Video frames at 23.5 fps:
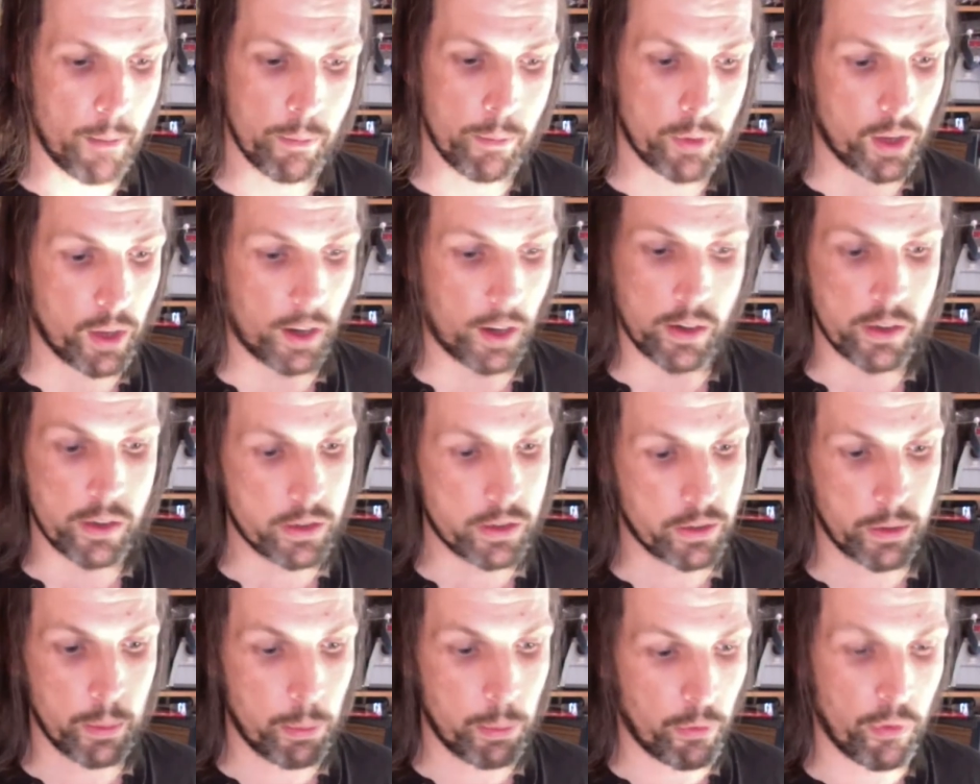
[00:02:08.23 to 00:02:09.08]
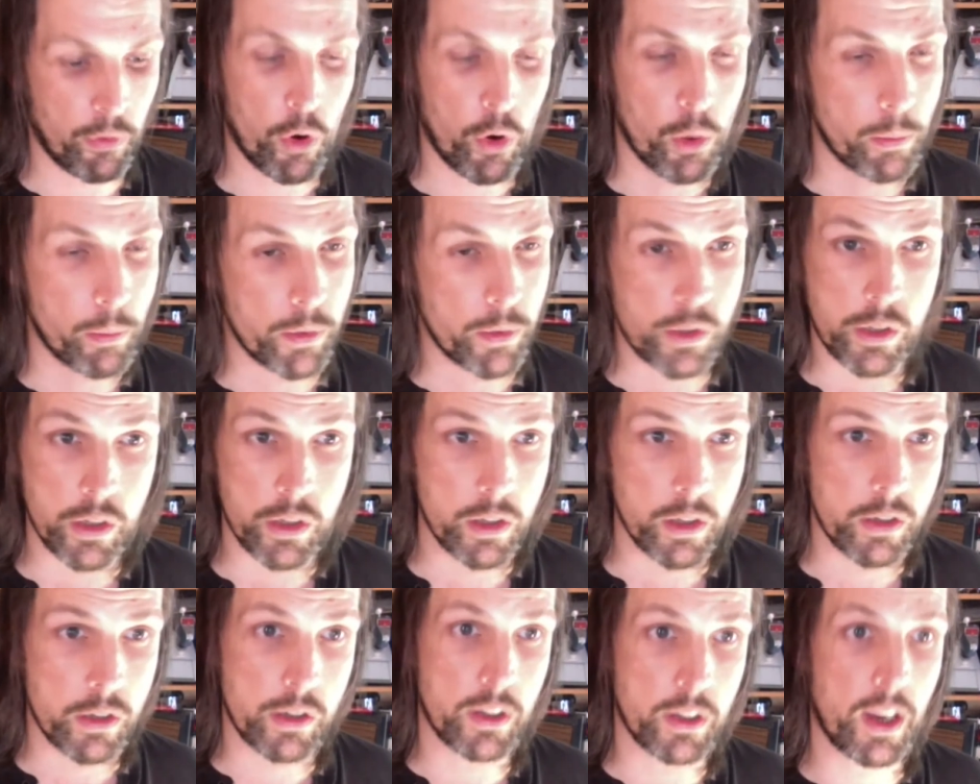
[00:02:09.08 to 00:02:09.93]
thanks to the
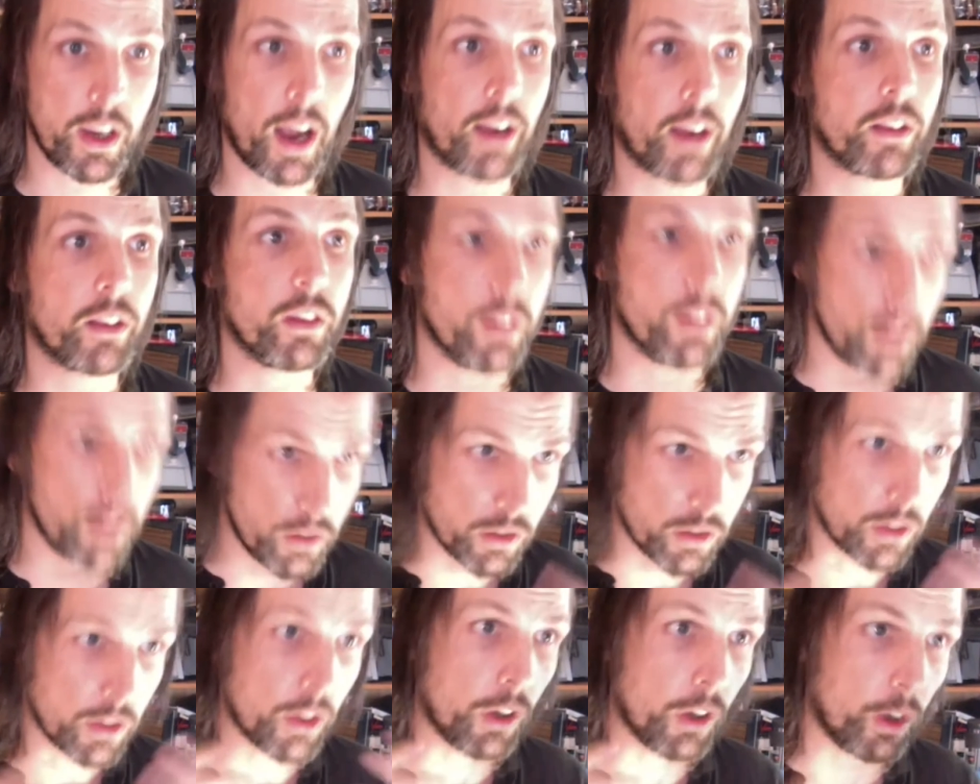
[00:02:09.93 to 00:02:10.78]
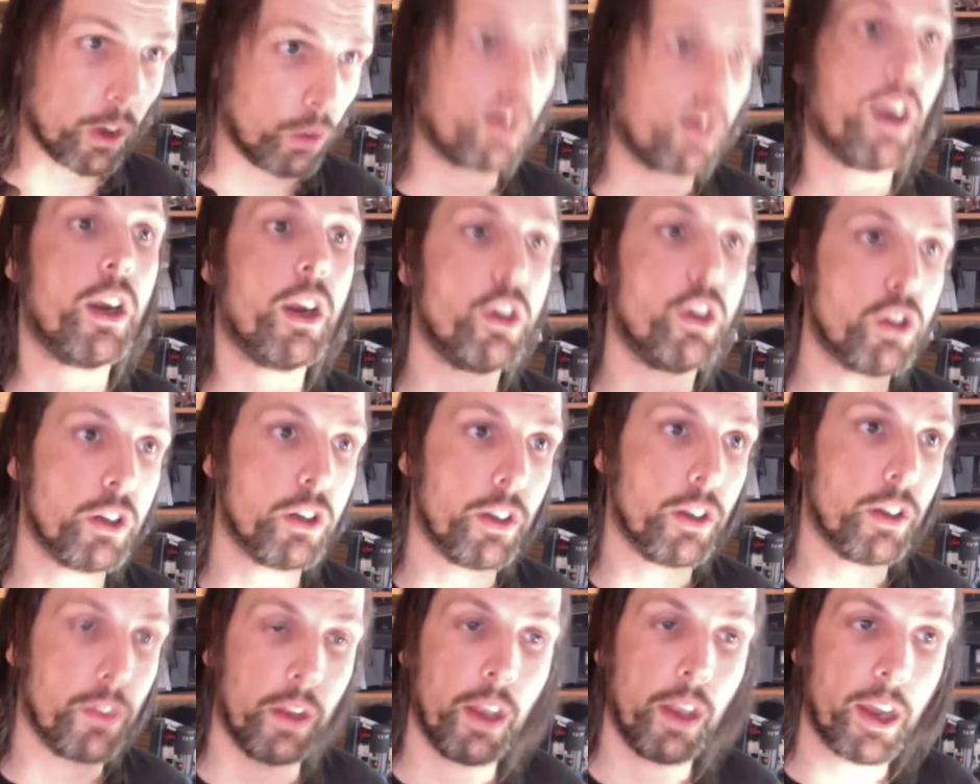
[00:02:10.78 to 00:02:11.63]
performances and the actors and the location
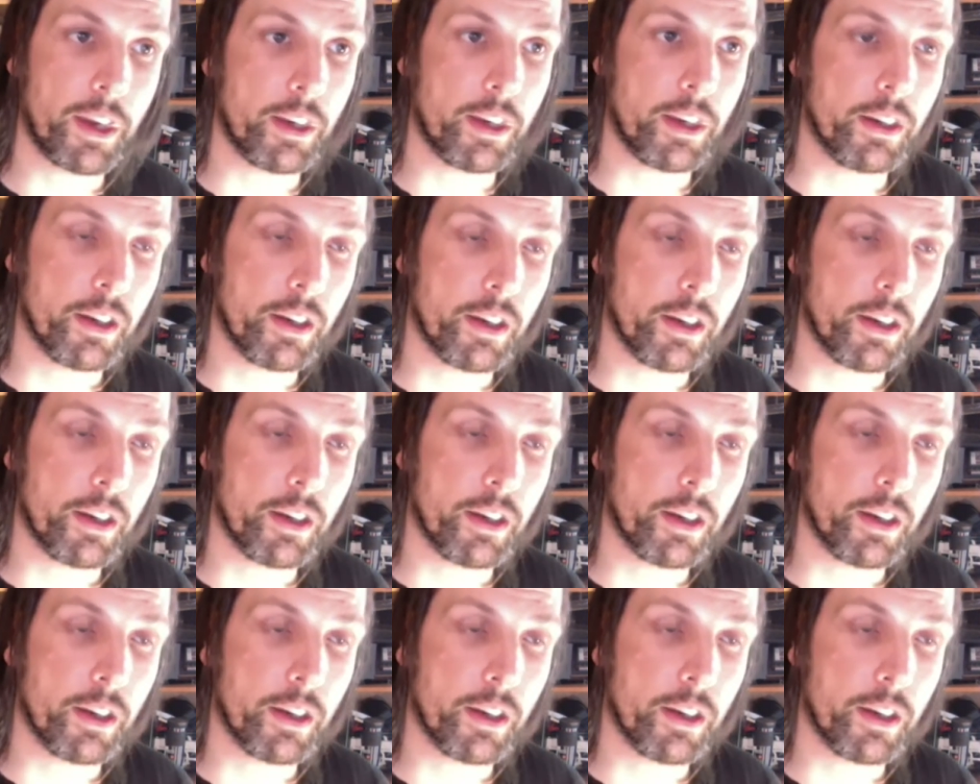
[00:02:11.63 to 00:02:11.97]
and the lighting